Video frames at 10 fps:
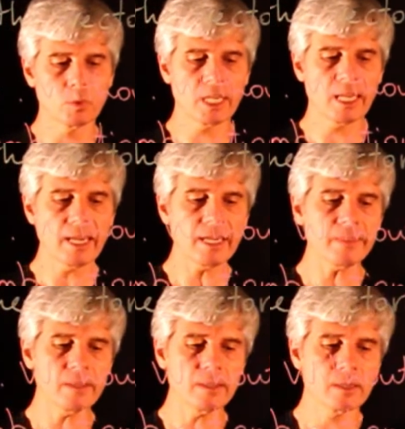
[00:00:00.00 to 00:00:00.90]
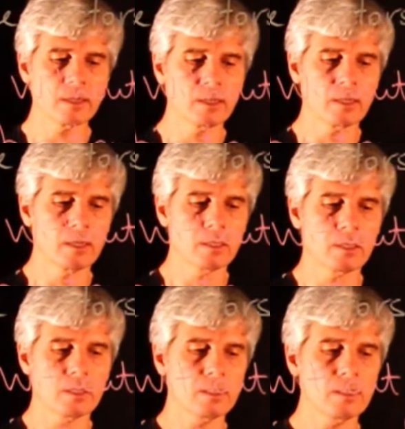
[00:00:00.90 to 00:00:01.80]
Kn
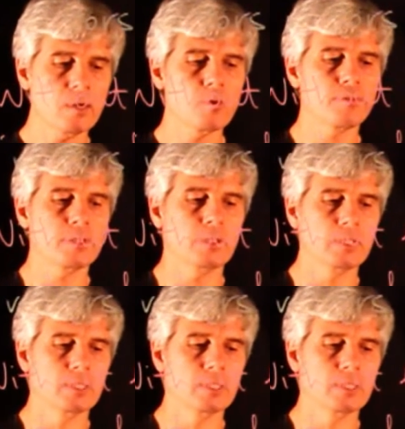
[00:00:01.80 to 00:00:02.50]
in our field.